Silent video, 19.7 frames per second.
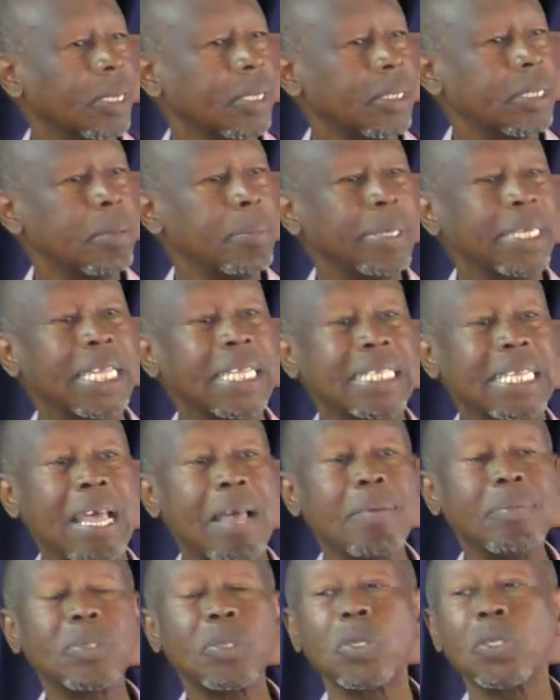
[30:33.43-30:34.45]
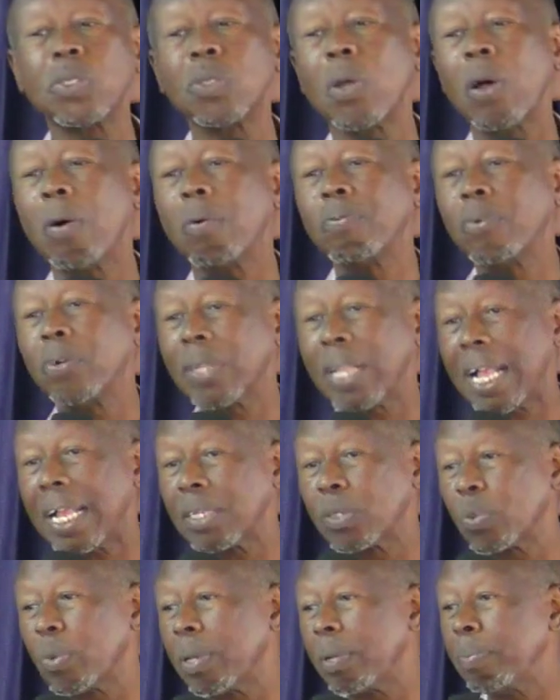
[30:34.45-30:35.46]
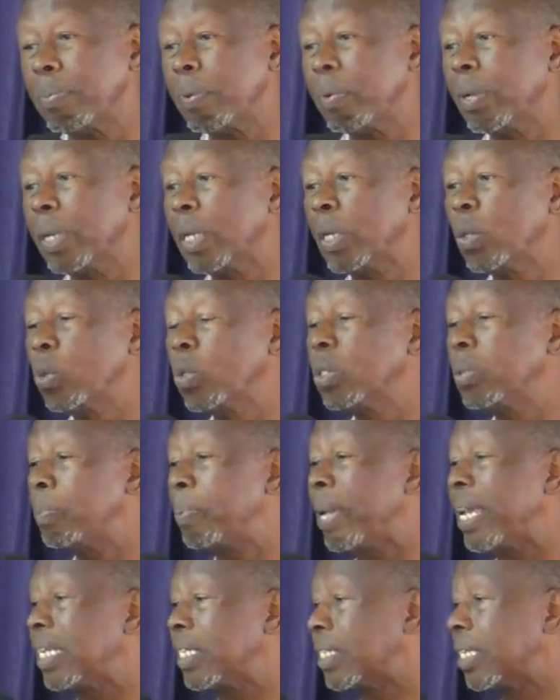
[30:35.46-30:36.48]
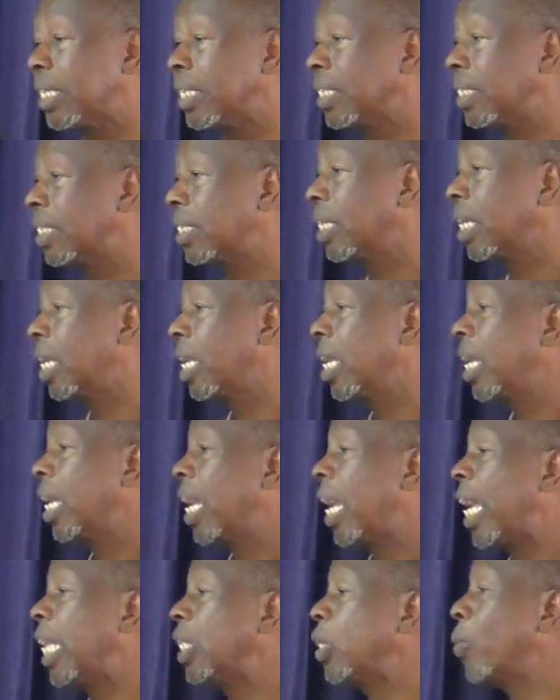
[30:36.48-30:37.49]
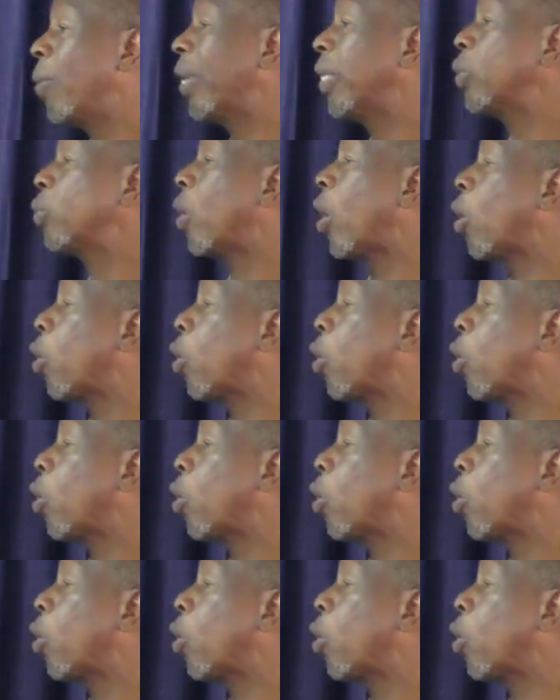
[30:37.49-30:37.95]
See, many times also for us, we lose patience and we want to